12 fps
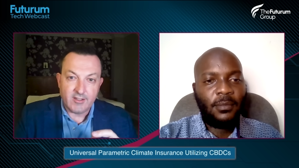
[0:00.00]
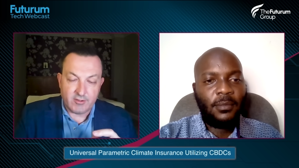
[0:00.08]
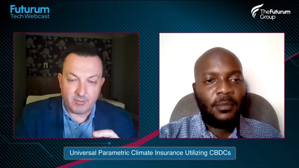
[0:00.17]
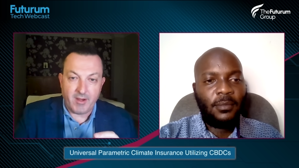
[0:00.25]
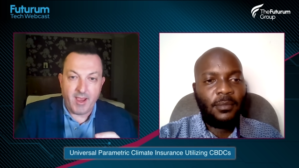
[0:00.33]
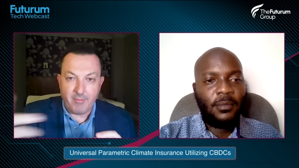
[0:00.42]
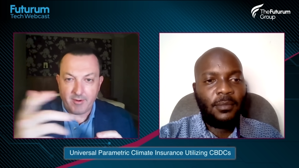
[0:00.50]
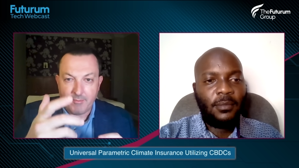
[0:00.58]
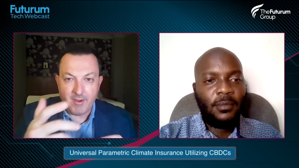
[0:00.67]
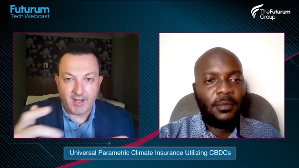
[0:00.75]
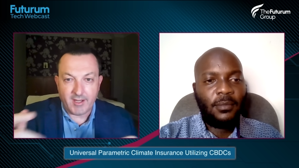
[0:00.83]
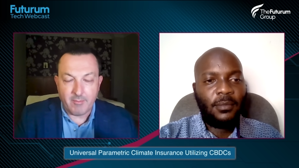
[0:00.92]
Speaker 1: to be able to
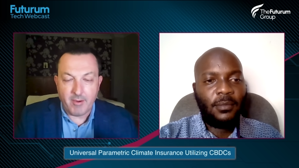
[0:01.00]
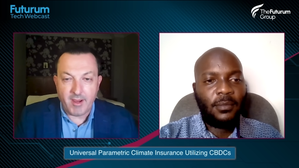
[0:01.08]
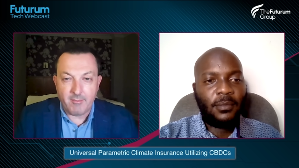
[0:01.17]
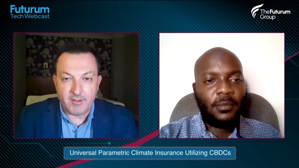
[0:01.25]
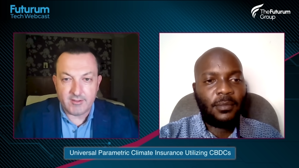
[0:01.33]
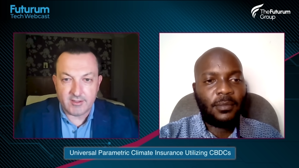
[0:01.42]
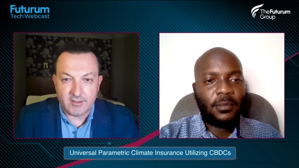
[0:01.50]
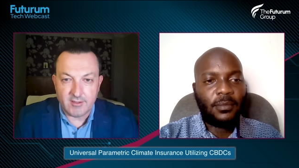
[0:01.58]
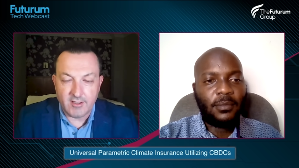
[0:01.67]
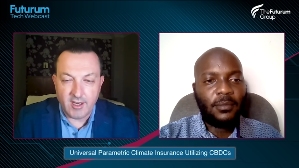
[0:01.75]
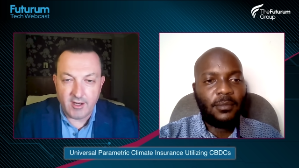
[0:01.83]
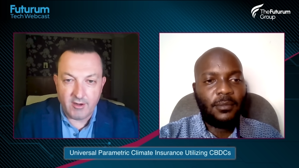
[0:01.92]
make a payment
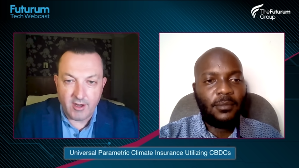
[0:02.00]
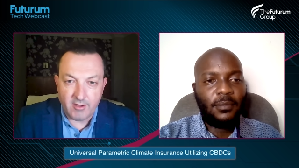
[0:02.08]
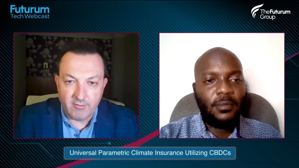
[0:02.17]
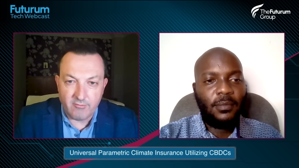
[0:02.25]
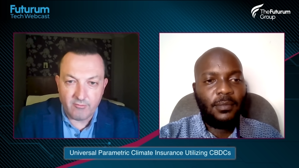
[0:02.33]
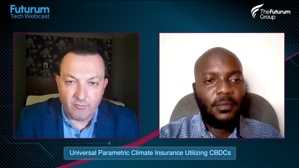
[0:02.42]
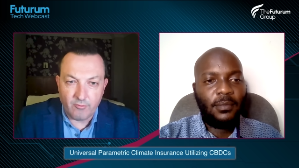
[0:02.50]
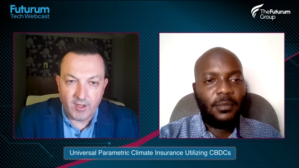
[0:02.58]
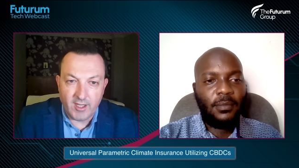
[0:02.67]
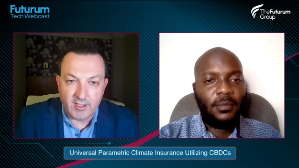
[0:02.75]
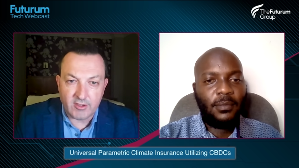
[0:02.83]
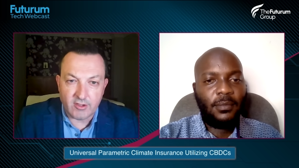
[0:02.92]
and
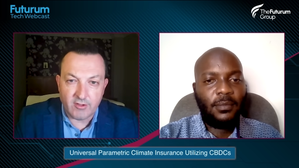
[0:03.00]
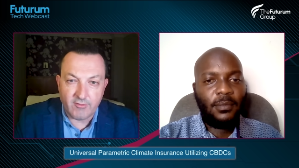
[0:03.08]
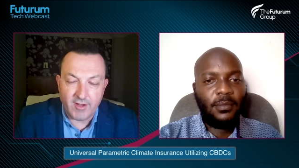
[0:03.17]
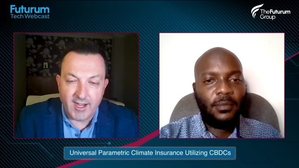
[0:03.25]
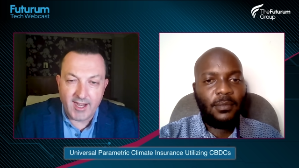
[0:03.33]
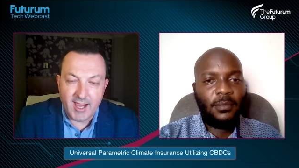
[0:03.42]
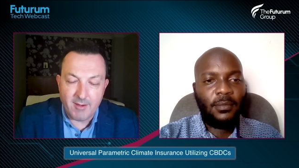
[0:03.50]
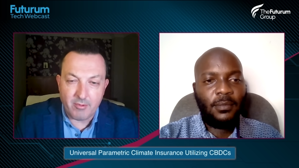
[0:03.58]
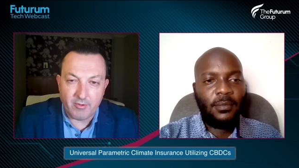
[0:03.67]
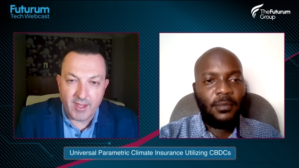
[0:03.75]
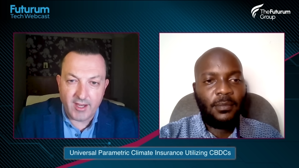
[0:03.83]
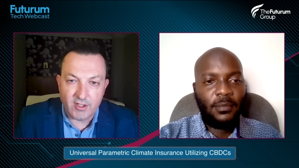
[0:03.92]
really sort of
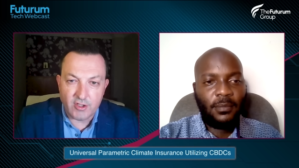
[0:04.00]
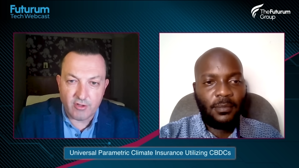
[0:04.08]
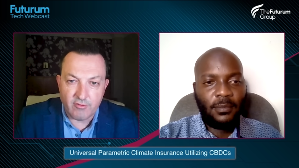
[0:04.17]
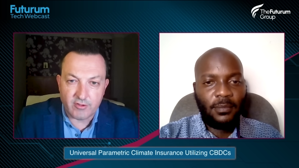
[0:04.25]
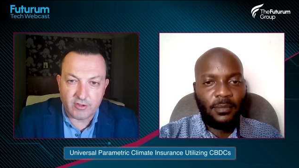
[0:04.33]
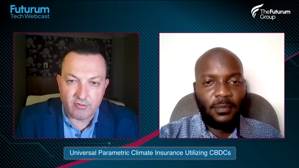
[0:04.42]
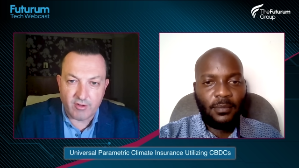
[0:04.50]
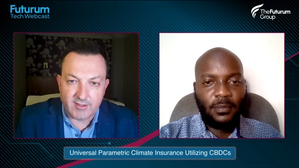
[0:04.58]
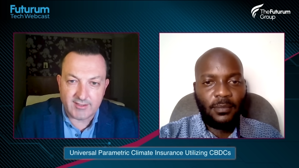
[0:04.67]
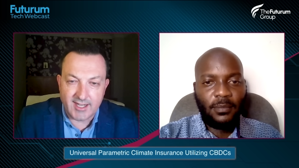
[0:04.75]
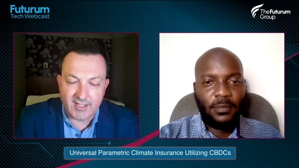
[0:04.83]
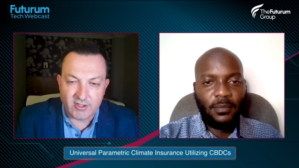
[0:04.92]
enable that insurance
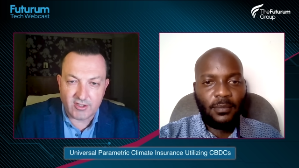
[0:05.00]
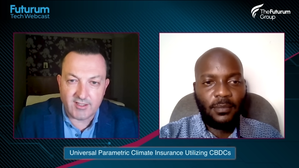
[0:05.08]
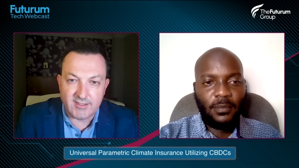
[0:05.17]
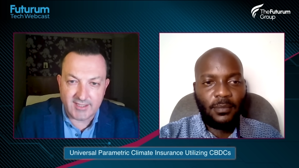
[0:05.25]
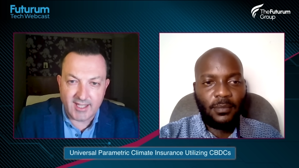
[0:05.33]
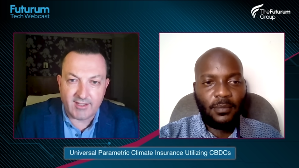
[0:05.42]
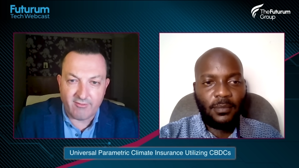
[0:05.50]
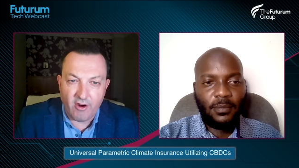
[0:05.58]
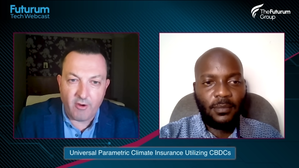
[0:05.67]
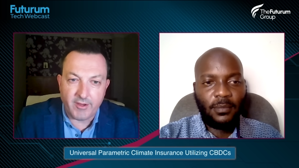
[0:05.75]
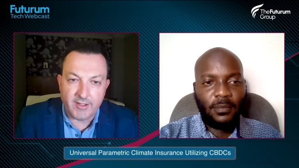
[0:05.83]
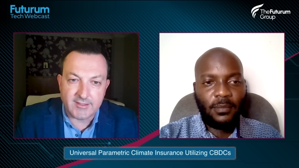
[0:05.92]
transaction. Is that
Speaker 2: the
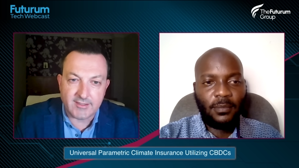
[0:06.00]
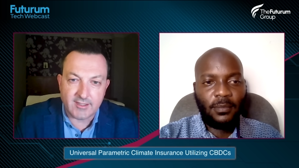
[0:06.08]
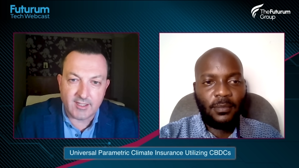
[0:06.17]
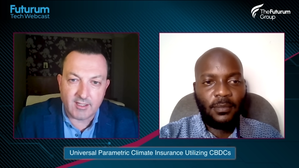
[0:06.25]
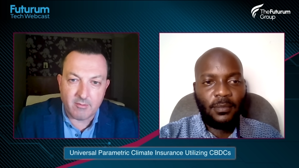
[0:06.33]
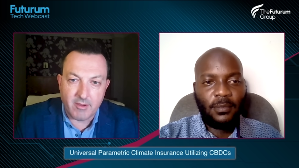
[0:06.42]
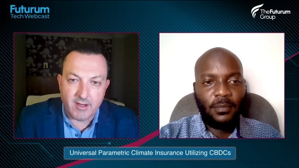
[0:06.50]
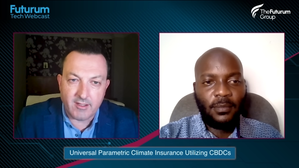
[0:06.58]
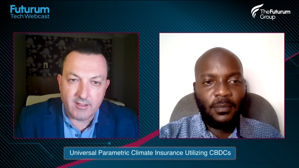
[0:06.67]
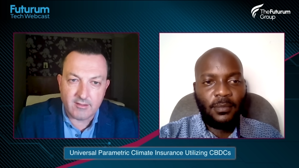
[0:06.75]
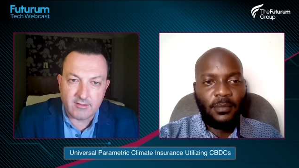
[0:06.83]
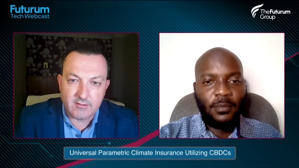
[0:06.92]
right way to think about
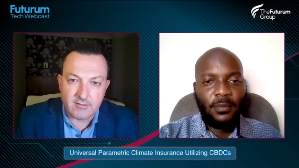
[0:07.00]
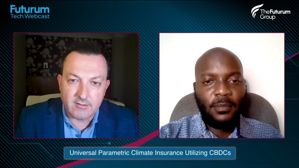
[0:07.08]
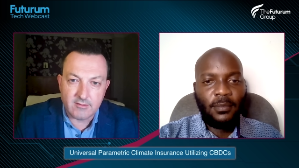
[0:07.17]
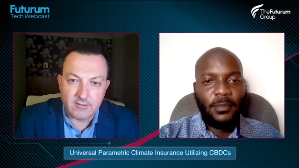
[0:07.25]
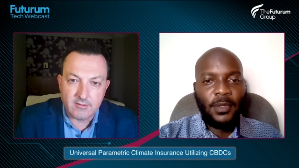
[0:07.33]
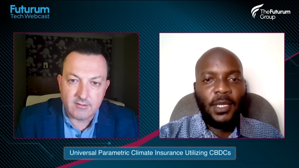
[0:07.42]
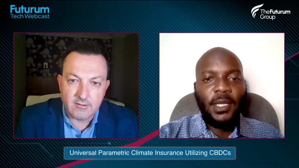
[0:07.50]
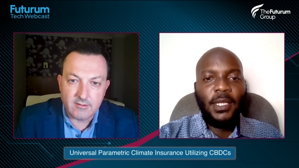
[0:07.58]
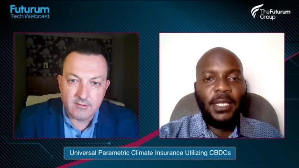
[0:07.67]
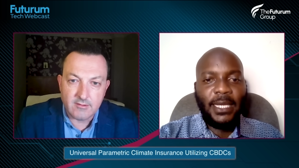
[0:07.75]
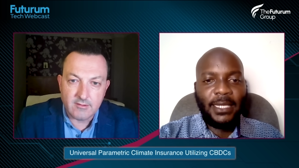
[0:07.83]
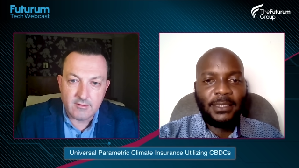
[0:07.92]
it?
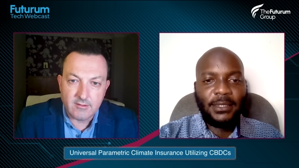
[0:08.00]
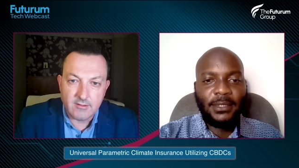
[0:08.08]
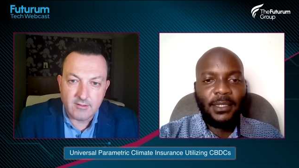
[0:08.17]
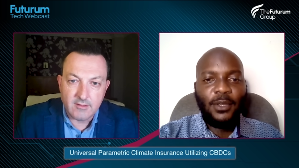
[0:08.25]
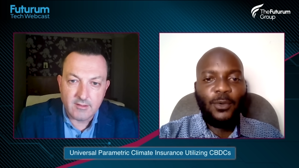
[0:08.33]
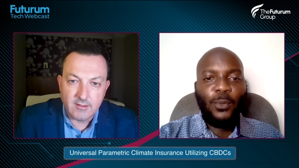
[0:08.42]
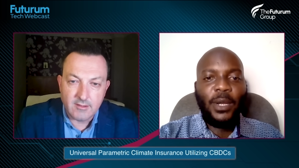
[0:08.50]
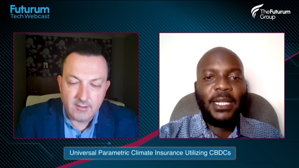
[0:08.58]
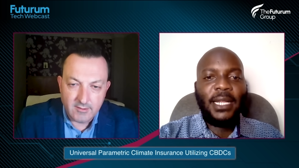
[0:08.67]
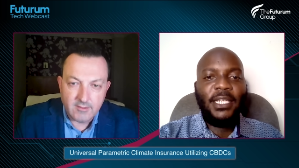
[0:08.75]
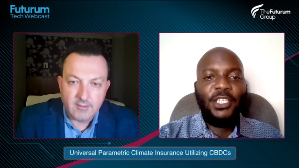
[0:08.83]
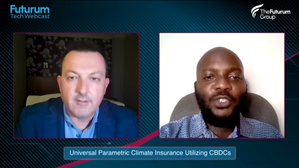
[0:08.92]
Yes.
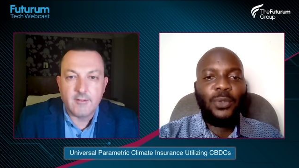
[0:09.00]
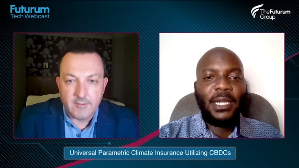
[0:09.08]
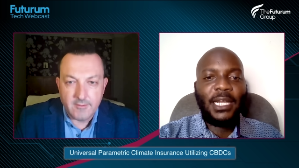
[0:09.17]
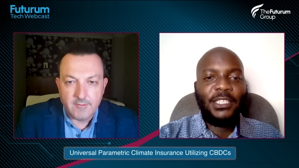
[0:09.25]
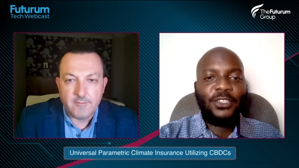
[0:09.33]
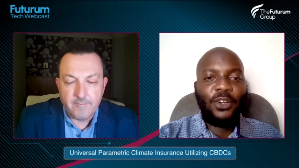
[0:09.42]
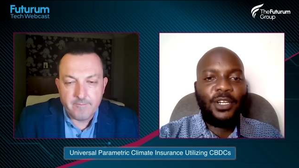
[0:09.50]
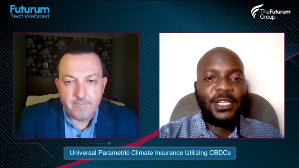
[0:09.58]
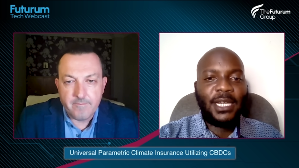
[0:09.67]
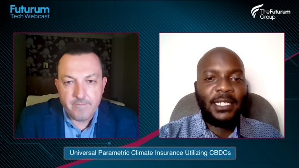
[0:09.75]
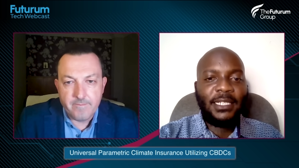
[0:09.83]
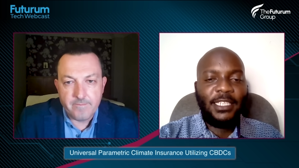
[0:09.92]
When an insurance
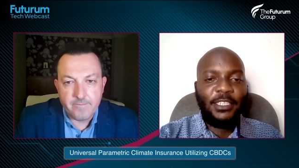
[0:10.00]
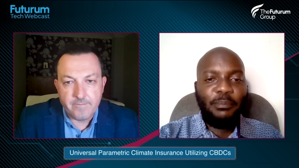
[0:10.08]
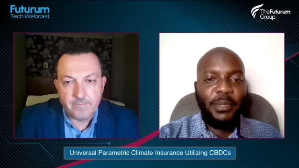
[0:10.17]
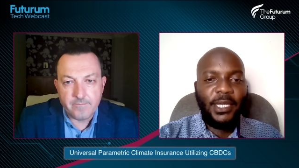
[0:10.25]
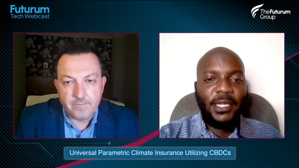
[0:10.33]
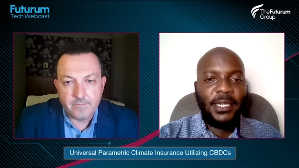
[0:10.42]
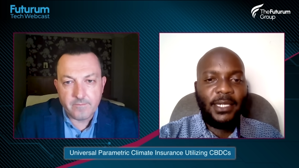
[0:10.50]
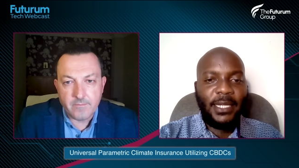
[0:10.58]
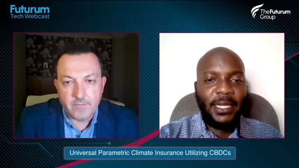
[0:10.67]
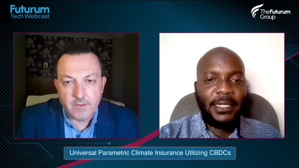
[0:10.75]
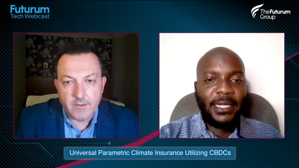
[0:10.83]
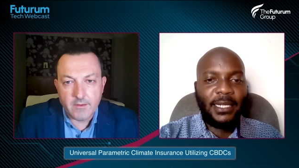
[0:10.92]
contract is being
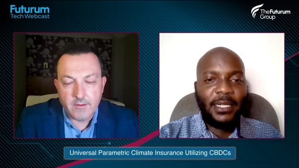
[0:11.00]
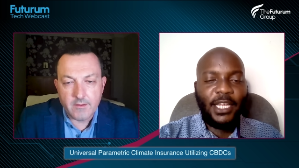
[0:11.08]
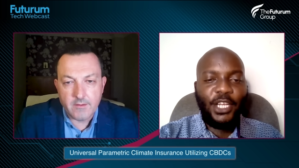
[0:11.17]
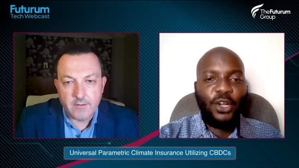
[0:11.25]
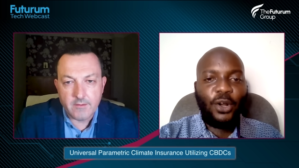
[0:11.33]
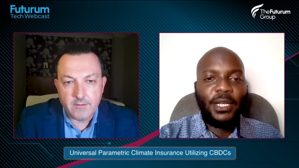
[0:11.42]
created in